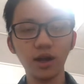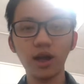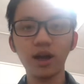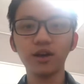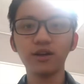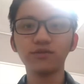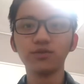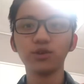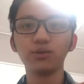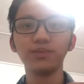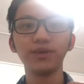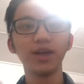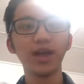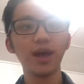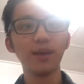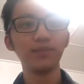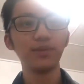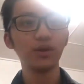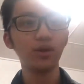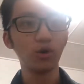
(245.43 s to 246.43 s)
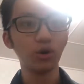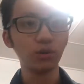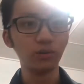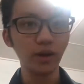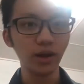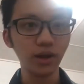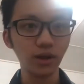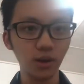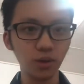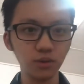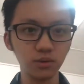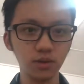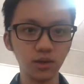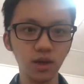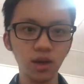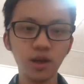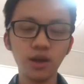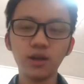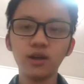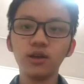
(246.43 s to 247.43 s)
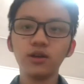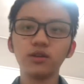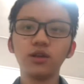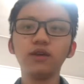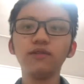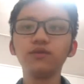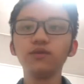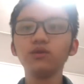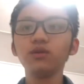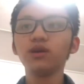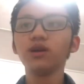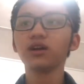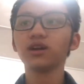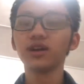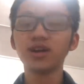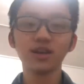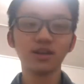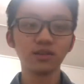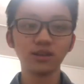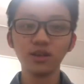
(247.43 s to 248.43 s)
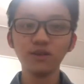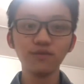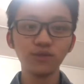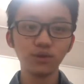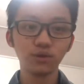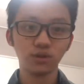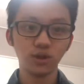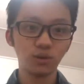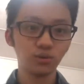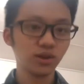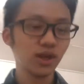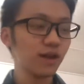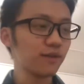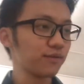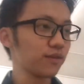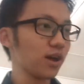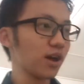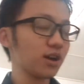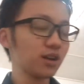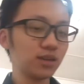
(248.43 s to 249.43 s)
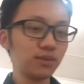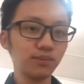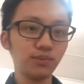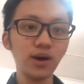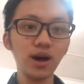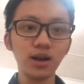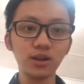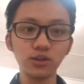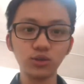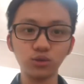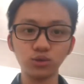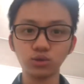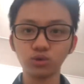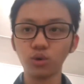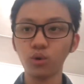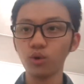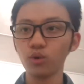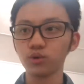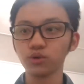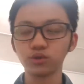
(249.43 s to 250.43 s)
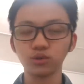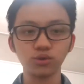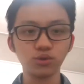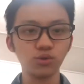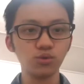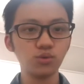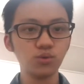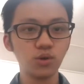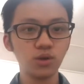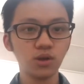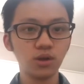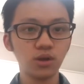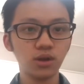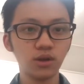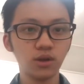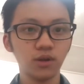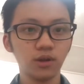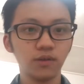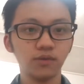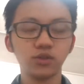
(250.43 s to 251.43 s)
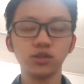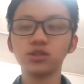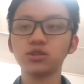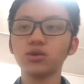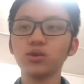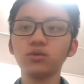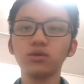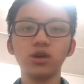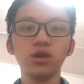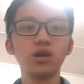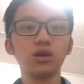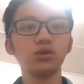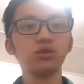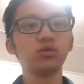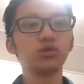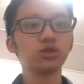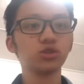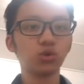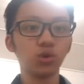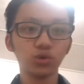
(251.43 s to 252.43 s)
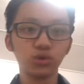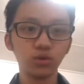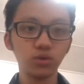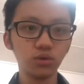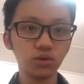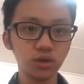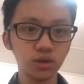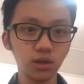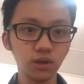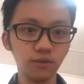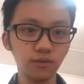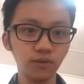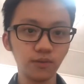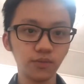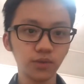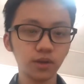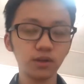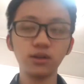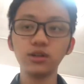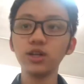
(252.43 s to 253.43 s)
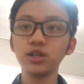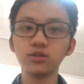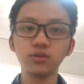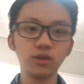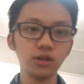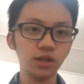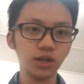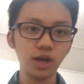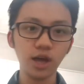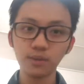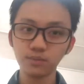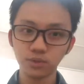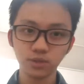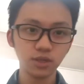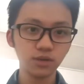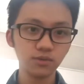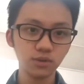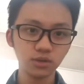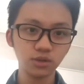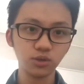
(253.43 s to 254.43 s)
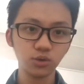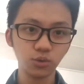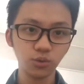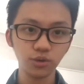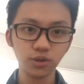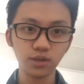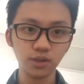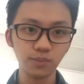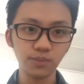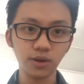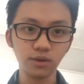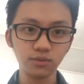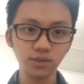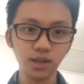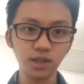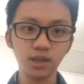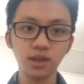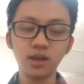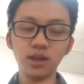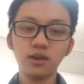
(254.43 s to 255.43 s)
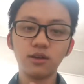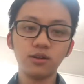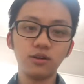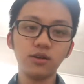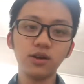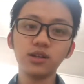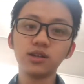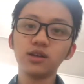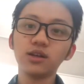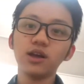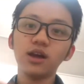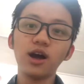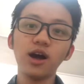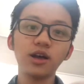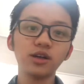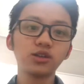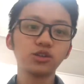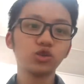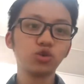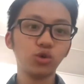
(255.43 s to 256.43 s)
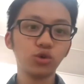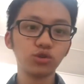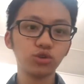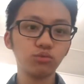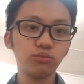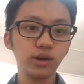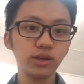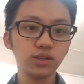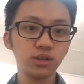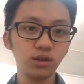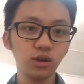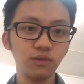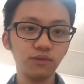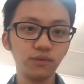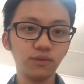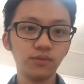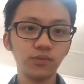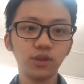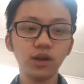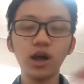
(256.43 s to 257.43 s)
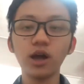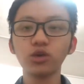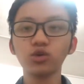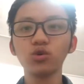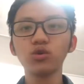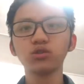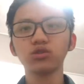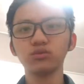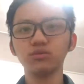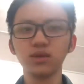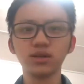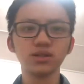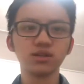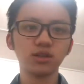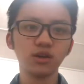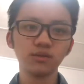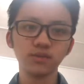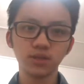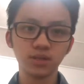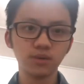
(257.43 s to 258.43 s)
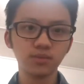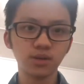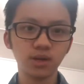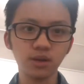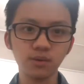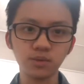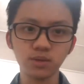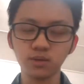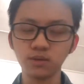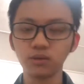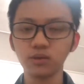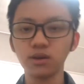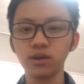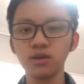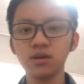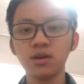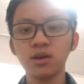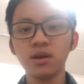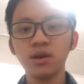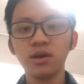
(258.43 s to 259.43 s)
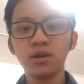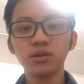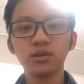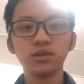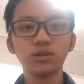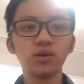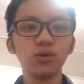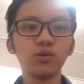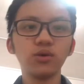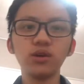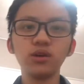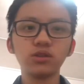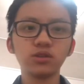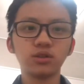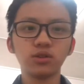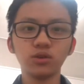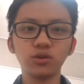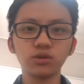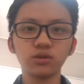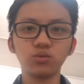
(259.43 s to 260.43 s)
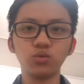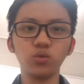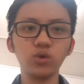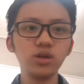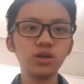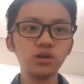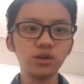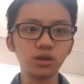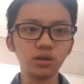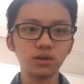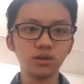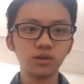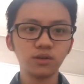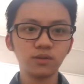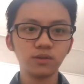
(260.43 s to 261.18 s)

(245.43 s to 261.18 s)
I have to be happy on my own. If you don't have anybody to talk to, just don't care. You can talk to yourself. Literally, I'm seriously talking about that. All right, I can talk to myself. I talk to myself sometimes. Okay, so it's not weird.